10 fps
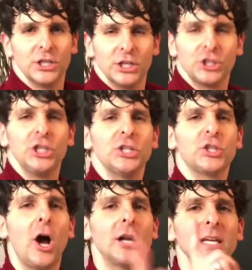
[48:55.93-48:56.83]
She
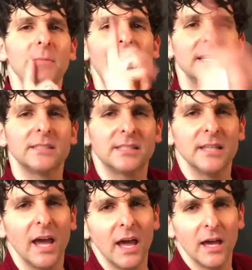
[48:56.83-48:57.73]
taught him how to
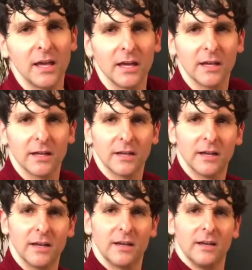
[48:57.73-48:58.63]
sing.
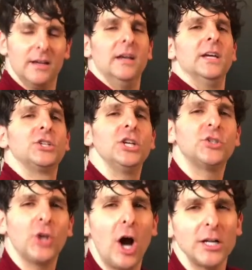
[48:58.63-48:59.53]
She
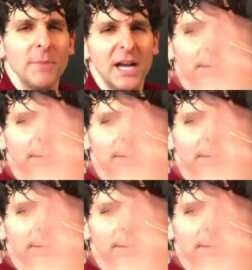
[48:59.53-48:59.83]
taught him how to